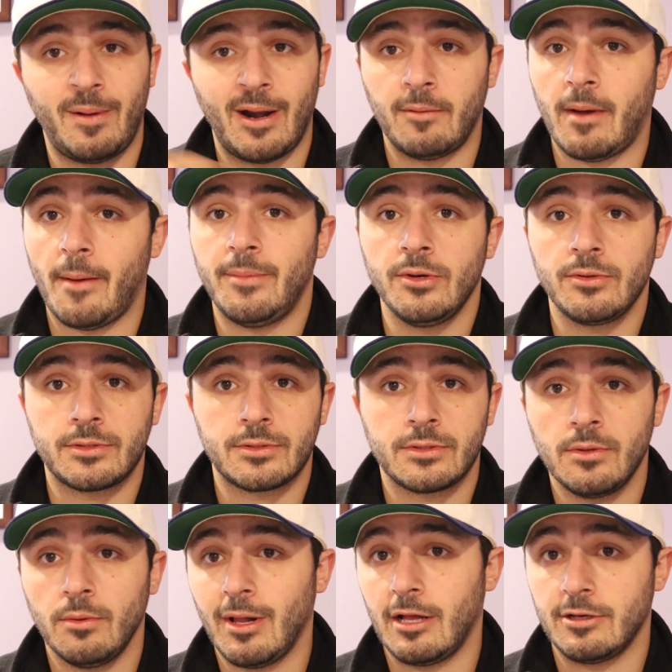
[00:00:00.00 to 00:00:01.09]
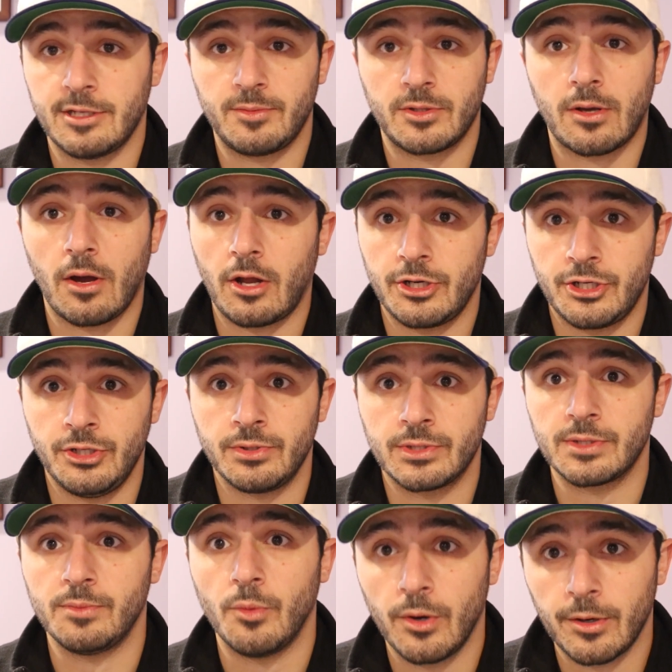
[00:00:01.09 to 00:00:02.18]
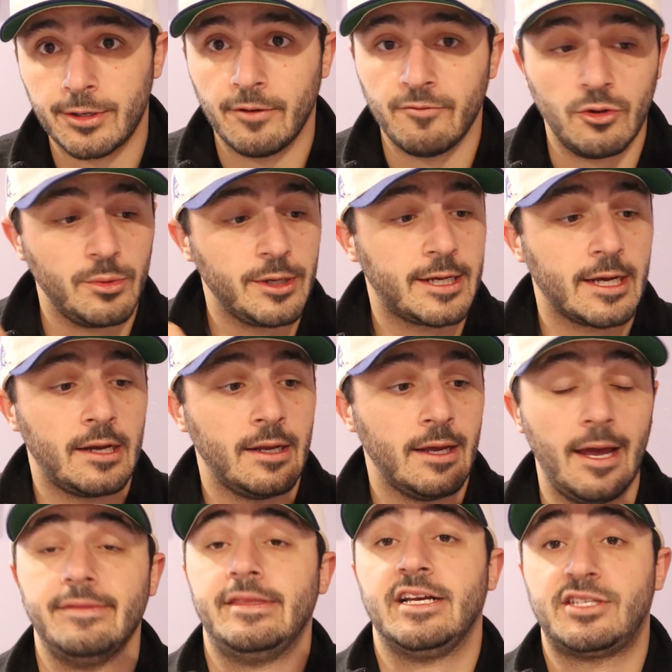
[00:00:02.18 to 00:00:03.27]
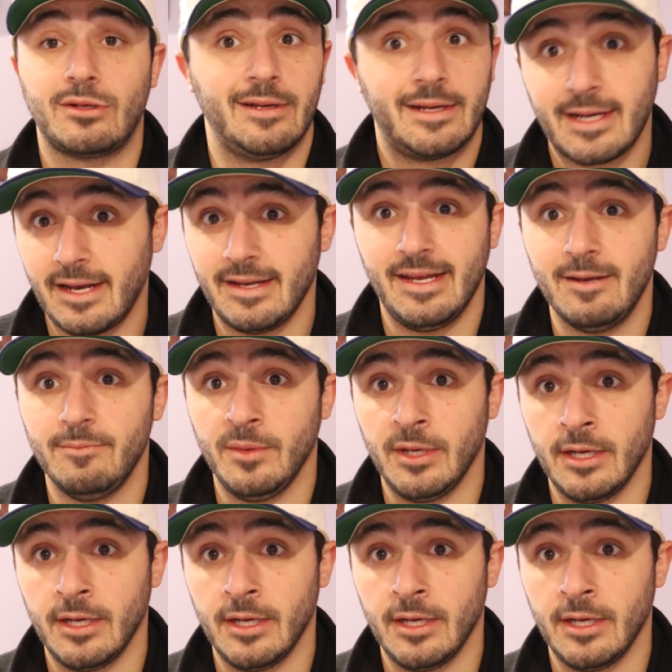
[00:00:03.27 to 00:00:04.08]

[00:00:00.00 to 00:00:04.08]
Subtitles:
pair of my boots while I was up at the cottage doing some work over the weekend, and that's when it kind of hit